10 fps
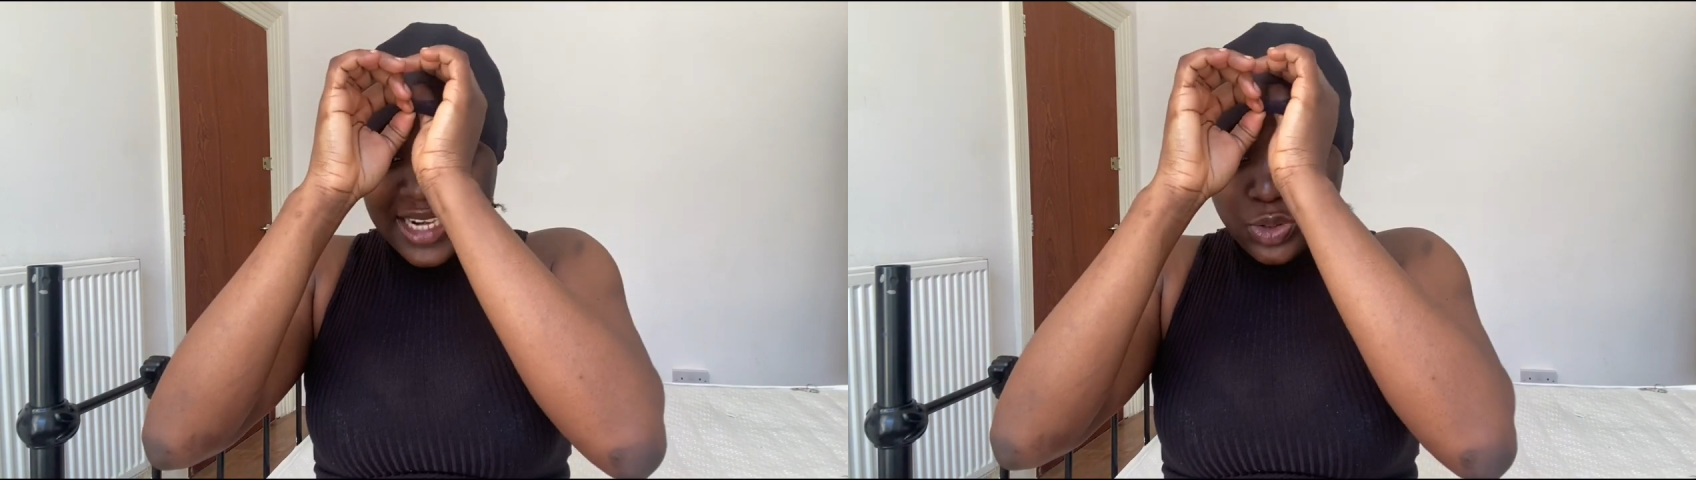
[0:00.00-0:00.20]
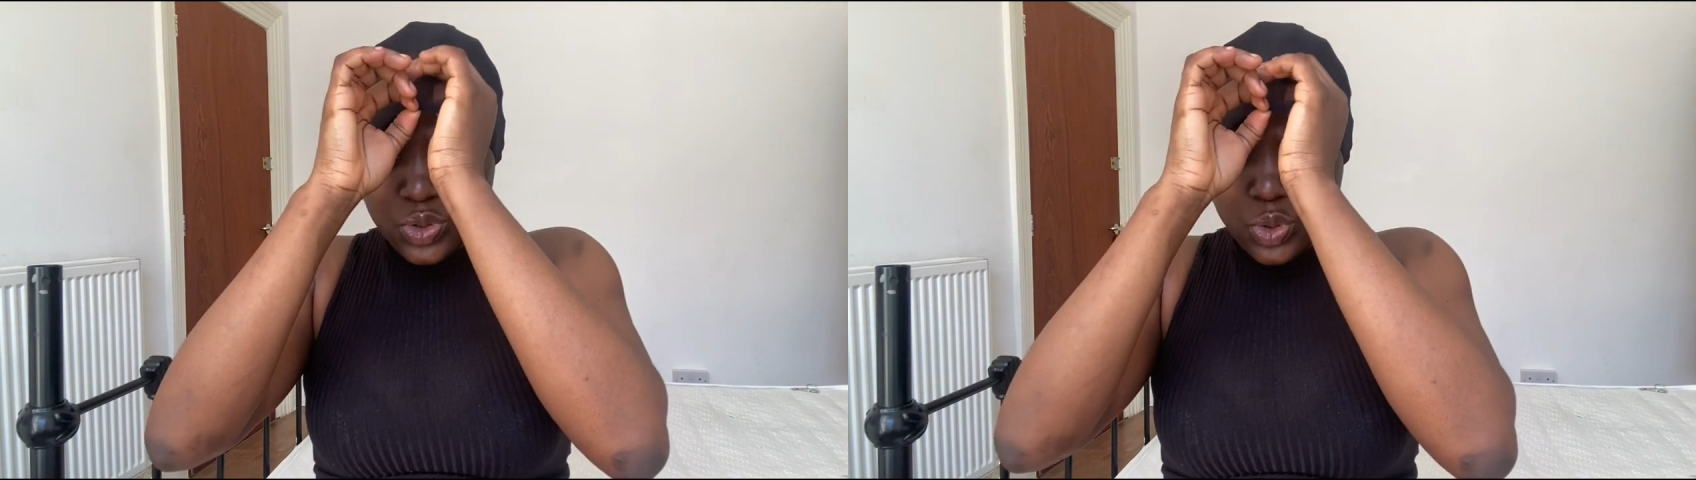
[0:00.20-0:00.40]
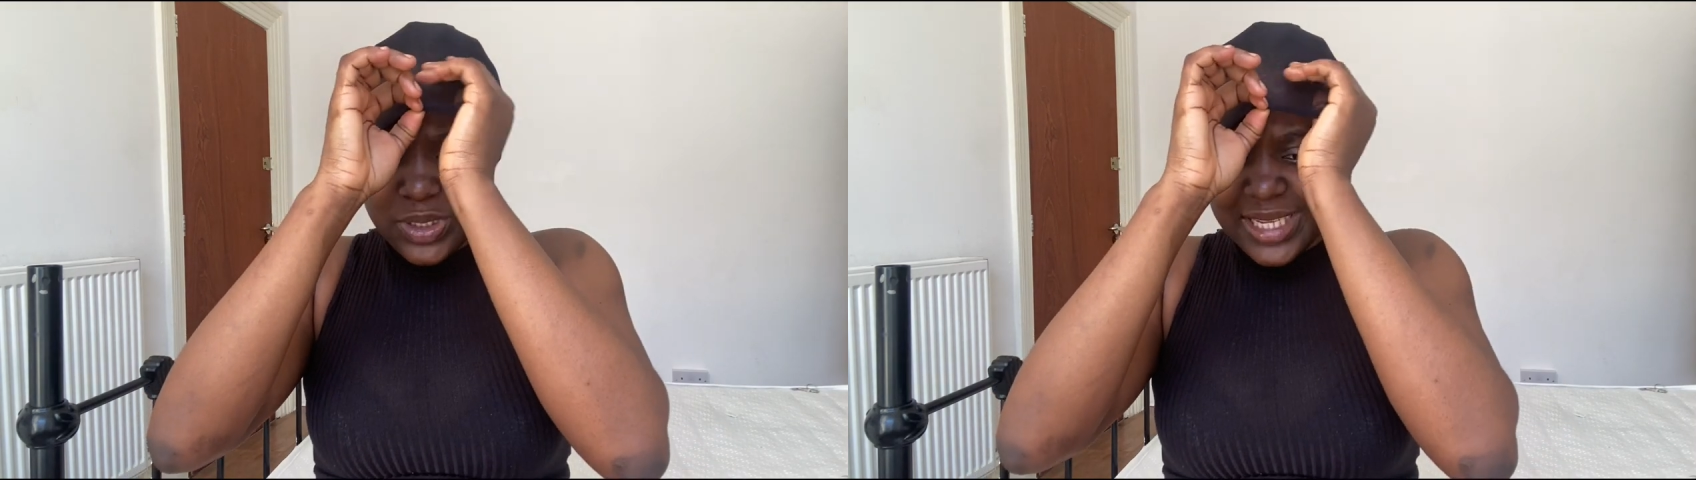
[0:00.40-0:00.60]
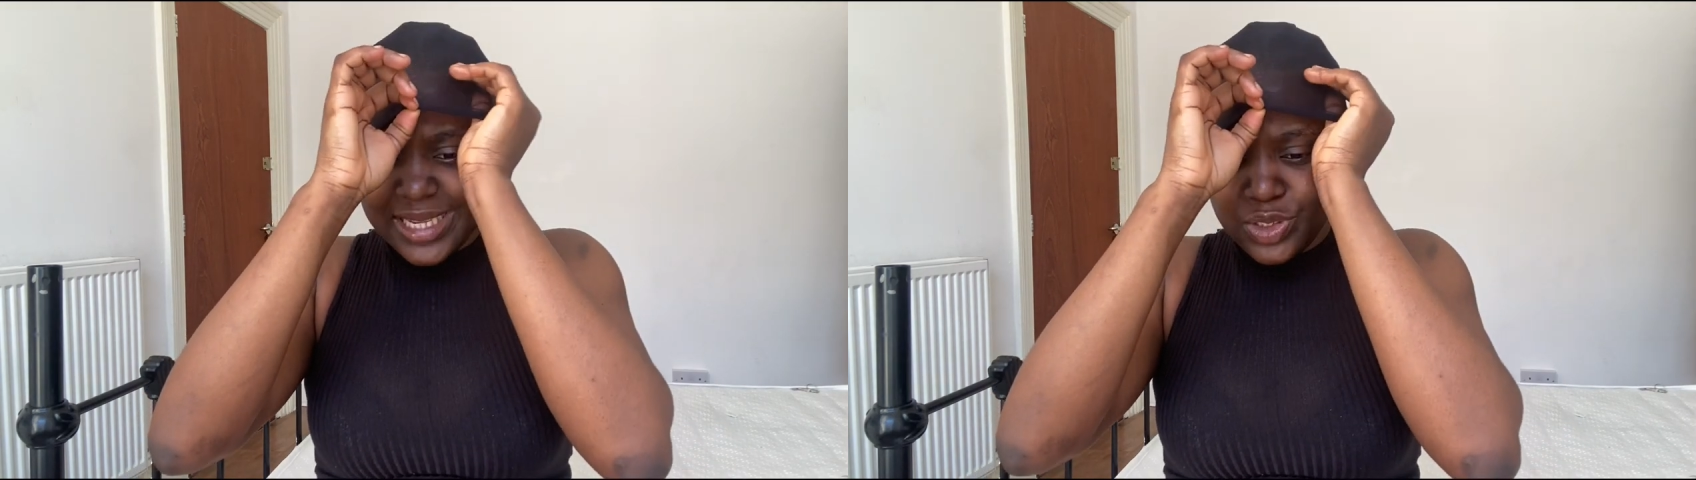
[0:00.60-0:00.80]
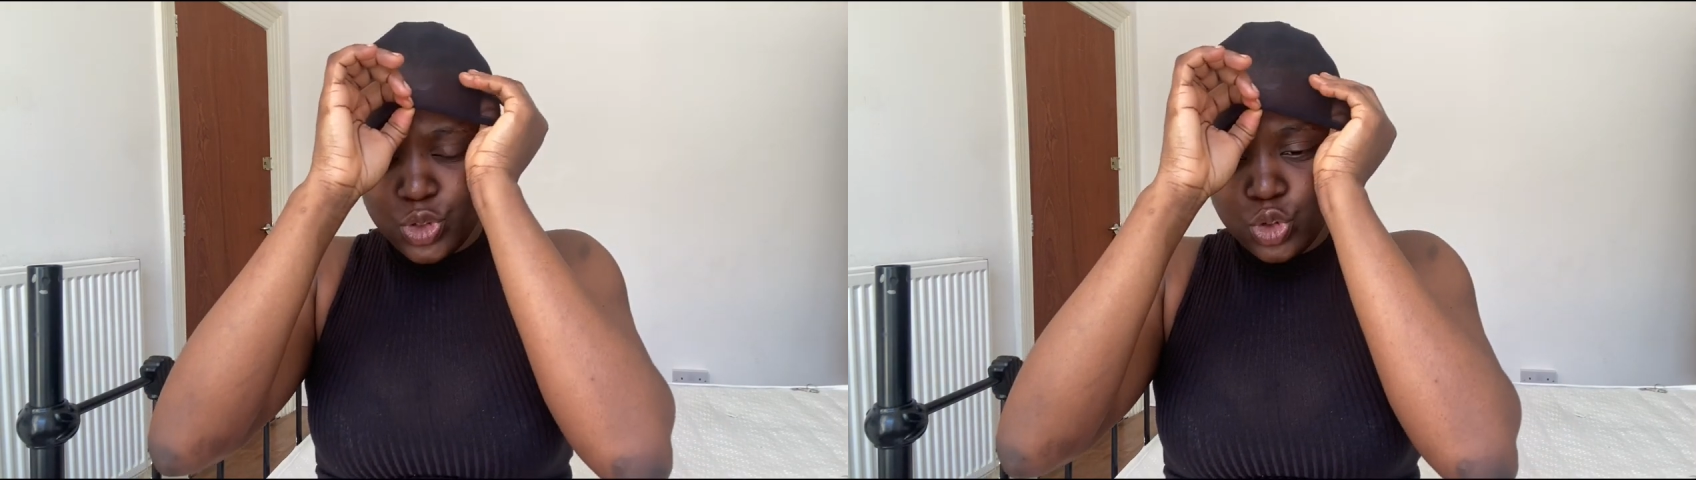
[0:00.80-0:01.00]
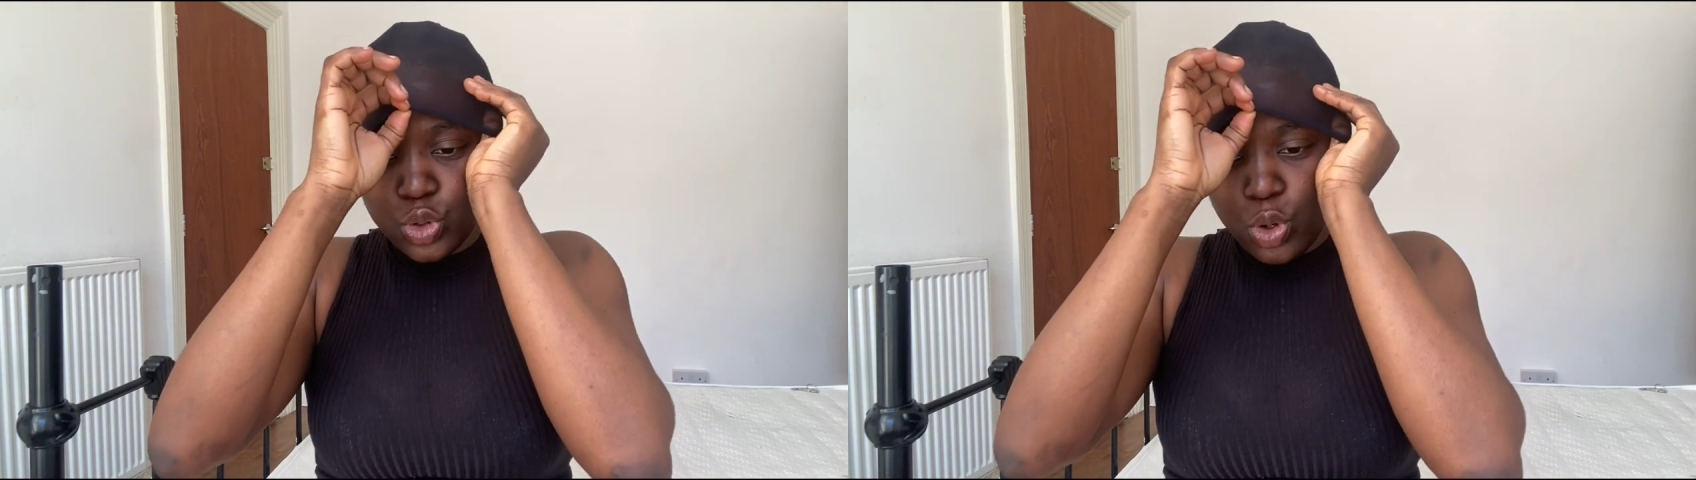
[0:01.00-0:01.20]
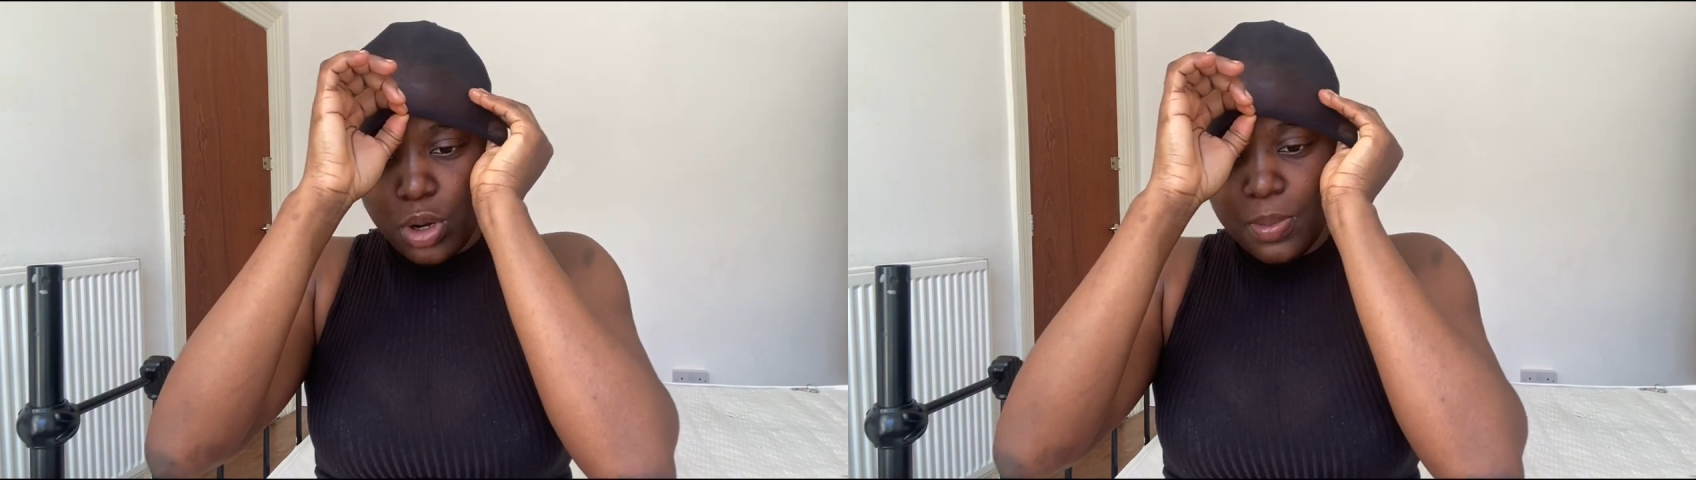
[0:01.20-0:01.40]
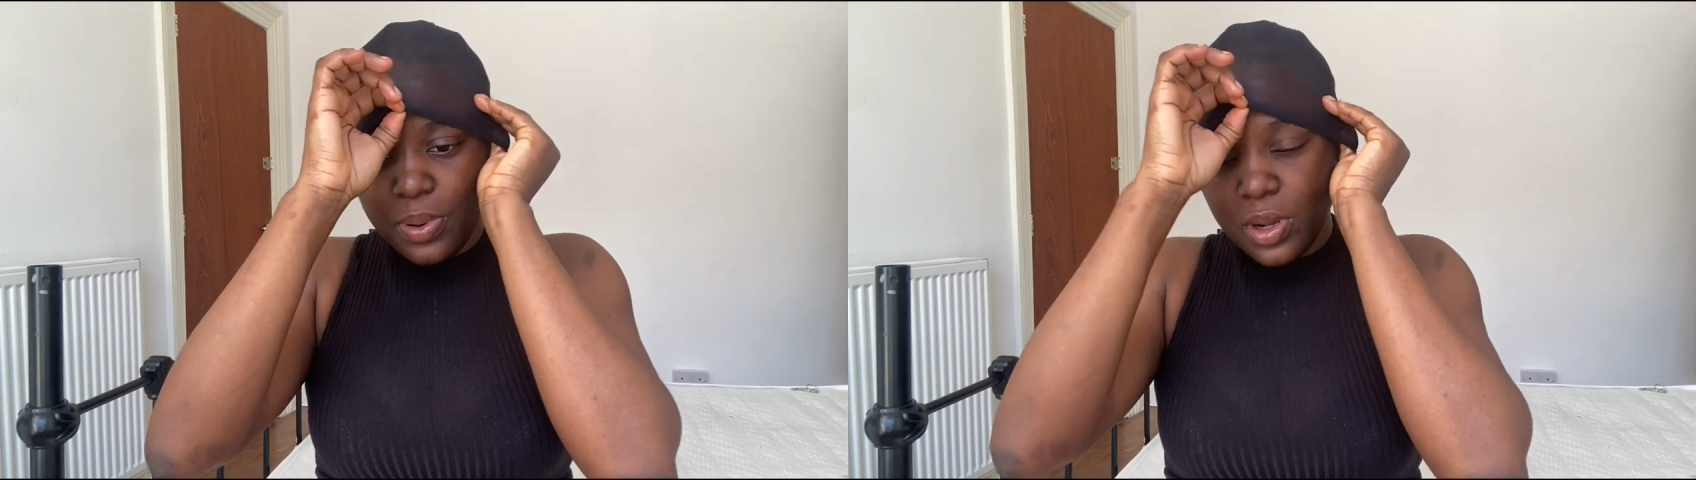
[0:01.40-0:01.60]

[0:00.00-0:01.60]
just got a job,